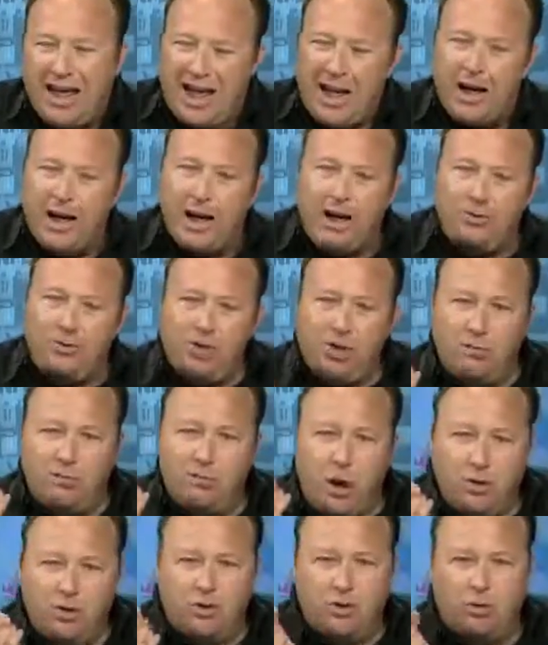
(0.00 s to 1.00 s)
And see,
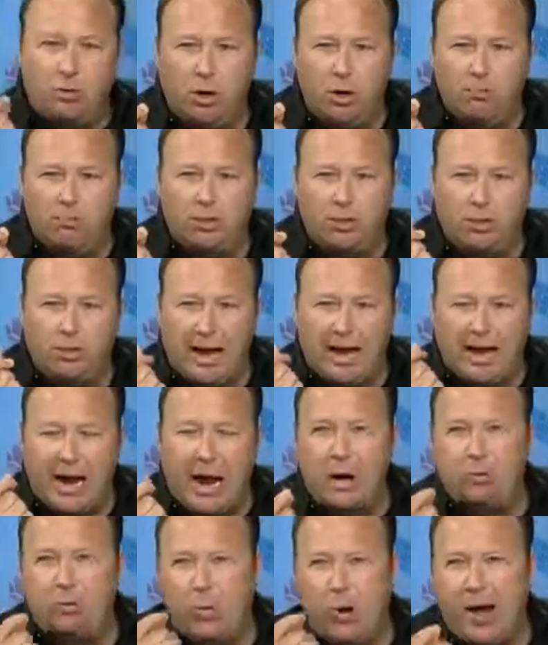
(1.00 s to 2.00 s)
most groups like
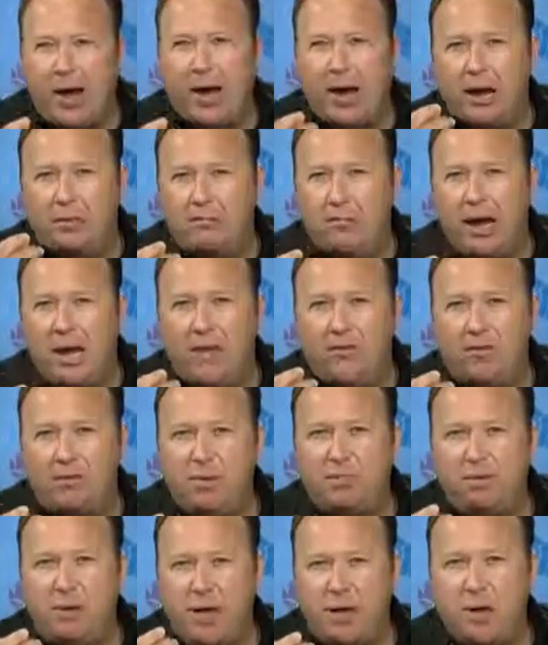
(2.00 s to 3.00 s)
Iran may even
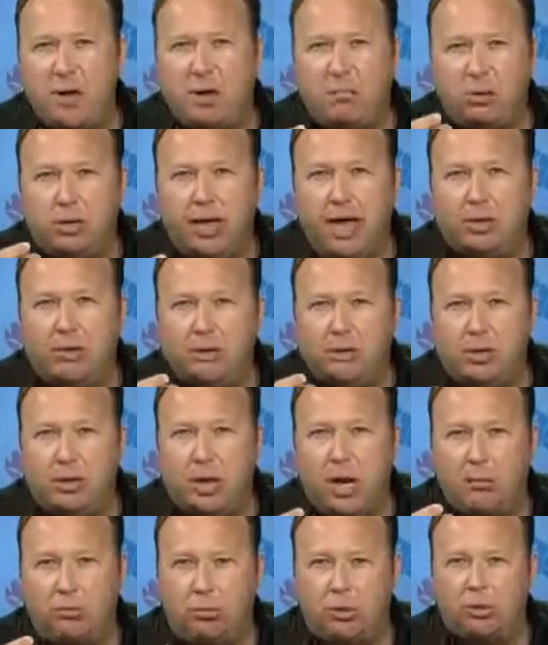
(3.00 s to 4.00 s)
be playing a double game with the
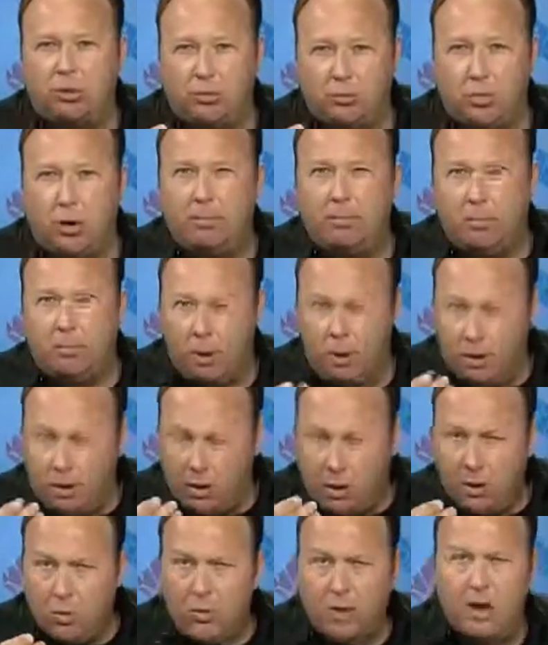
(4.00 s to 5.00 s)
globalists. I mean,
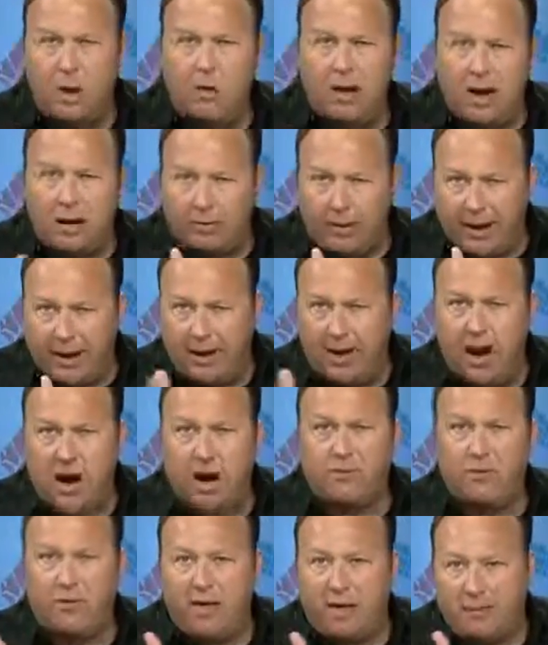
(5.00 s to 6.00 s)
we know in
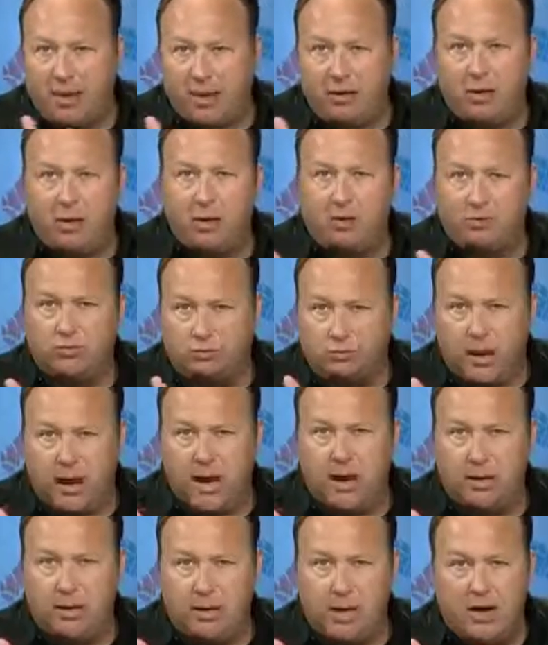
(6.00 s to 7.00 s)
Iran-Contra they made deals with
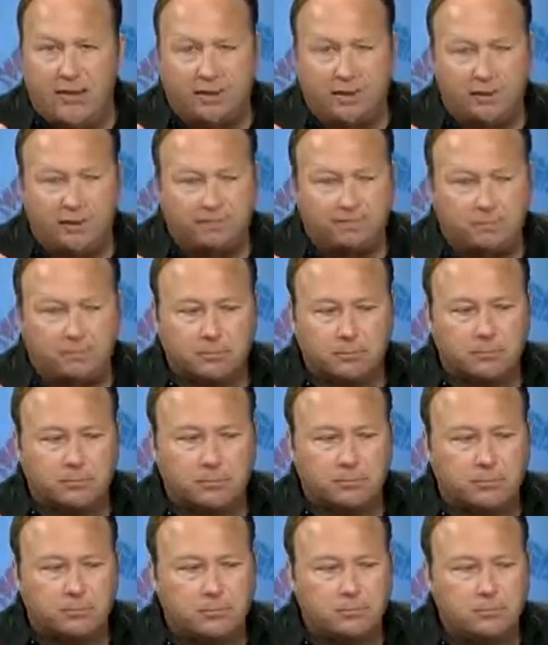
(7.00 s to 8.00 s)
Reagan and others.
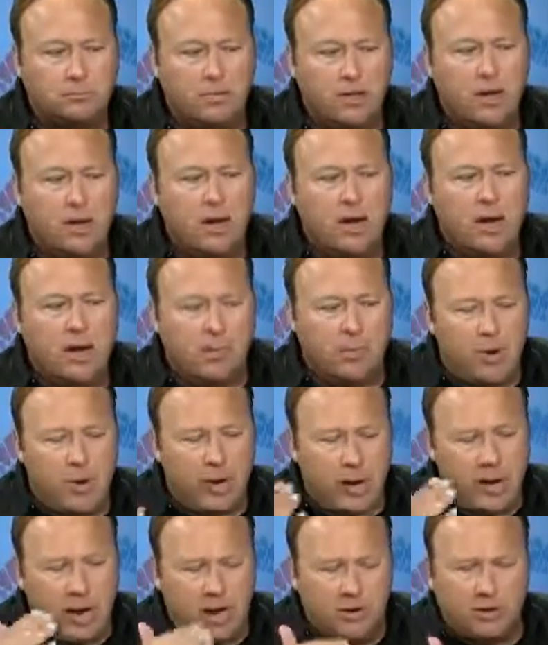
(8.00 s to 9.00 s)

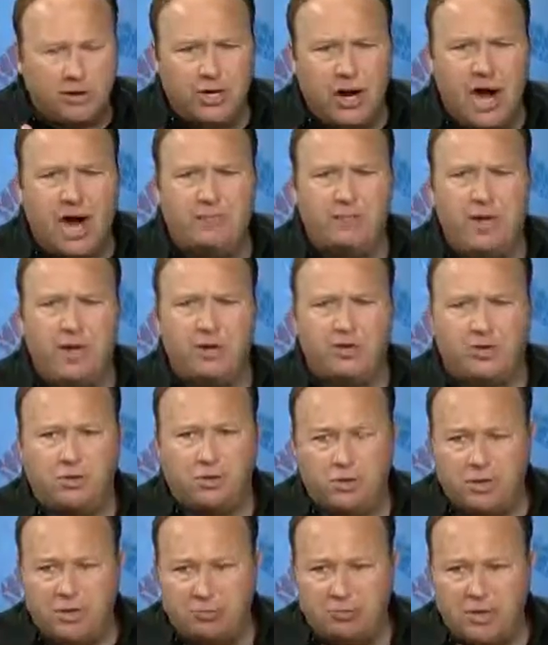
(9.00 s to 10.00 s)
And Chavez,
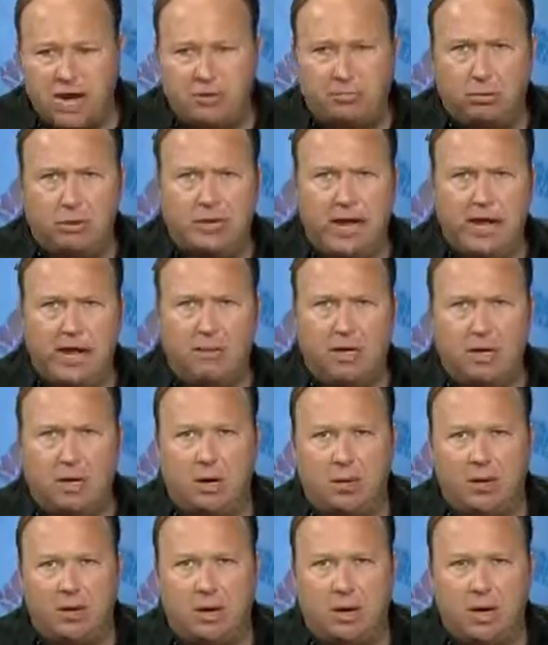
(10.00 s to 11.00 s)
there was some double gaming
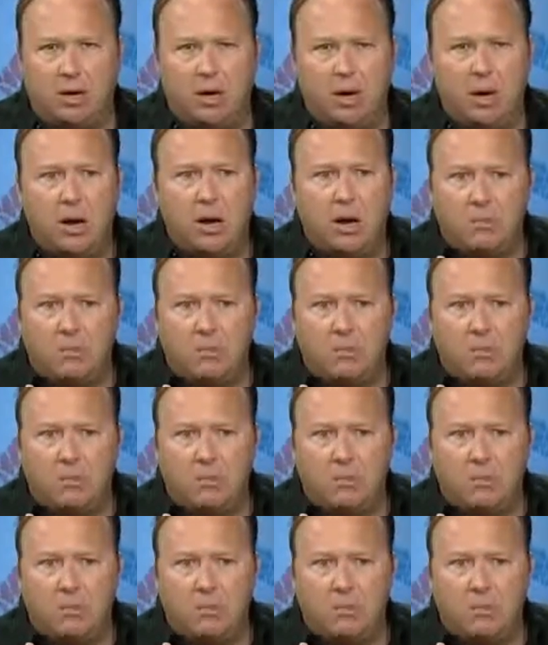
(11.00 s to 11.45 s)
going on.